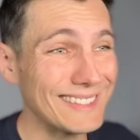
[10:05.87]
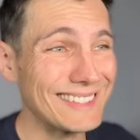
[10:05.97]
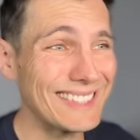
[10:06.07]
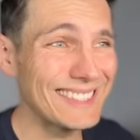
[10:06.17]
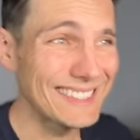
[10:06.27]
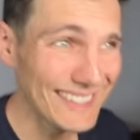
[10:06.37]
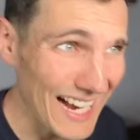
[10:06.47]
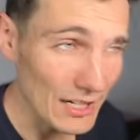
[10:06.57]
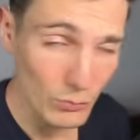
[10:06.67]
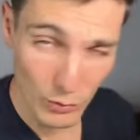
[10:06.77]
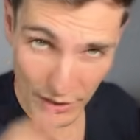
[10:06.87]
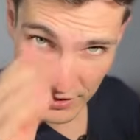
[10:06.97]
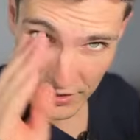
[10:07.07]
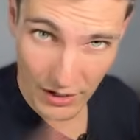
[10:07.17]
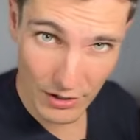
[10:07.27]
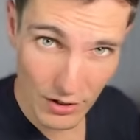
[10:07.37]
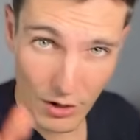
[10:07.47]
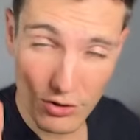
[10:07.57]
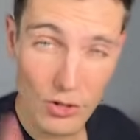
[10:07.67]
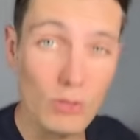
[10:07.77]
this size when I started
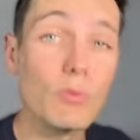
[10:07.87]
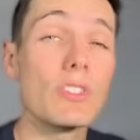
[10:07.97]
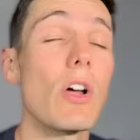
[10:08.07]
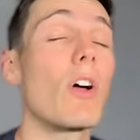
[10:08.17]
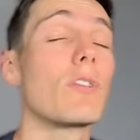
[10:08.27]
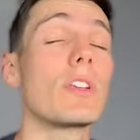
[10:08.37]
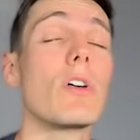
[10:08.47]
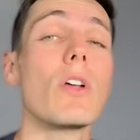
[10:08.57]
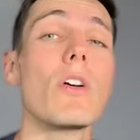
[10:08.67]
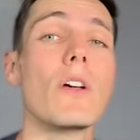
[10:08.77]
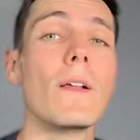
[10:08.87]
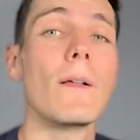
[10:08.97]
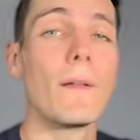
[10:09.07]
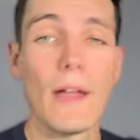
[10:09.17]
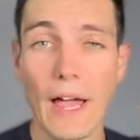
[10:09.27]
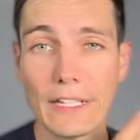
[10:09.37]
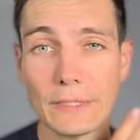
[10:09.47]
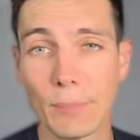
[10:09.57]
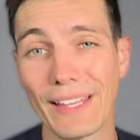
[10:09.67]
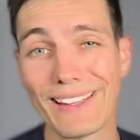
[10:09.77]
just with $100. I
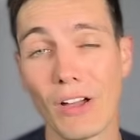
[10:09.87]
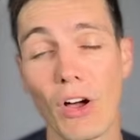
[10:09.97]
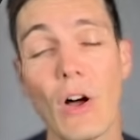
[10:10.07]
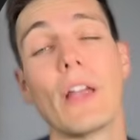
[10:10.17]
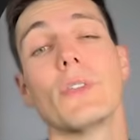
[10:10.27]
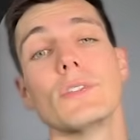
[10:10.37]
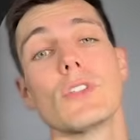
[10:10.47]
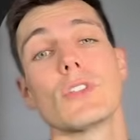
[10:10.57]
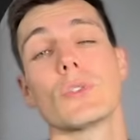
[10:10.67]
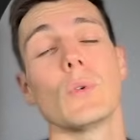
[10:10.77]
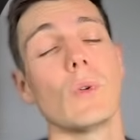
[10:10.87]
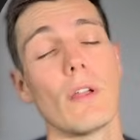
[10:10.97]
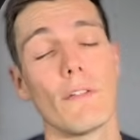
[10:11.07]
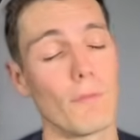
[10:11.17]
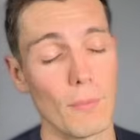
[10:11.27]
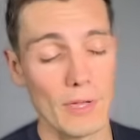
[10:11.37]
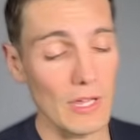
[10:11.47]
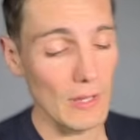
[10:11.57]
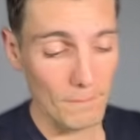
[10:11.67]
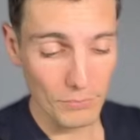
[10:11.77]
explain how I use the tool. For
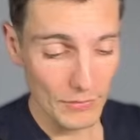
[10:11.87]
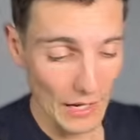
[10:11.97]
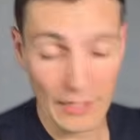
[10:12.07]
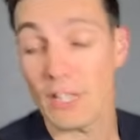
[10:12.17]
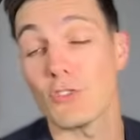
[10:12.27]
me, I can